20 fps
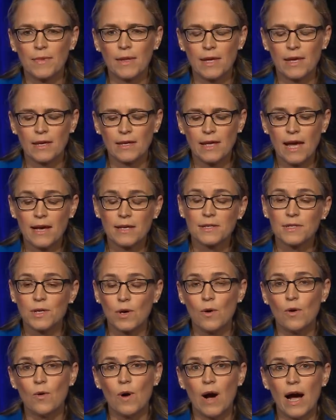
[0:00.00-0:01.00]
Yeah,
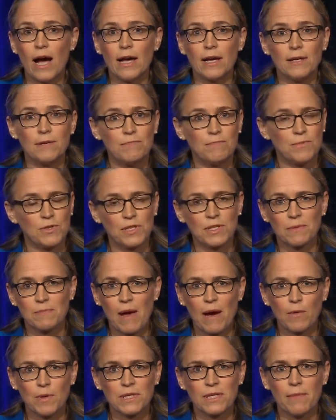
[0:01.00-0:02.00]
so I just
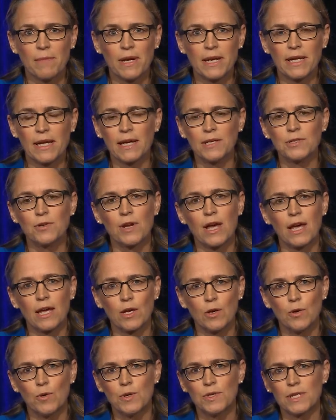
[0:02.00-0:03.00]
met with somebody yesterday
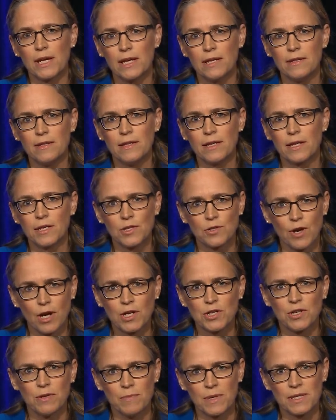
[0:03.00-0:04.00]
who is in the
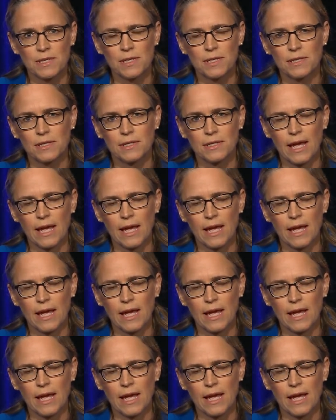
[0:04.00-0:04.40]
construction business,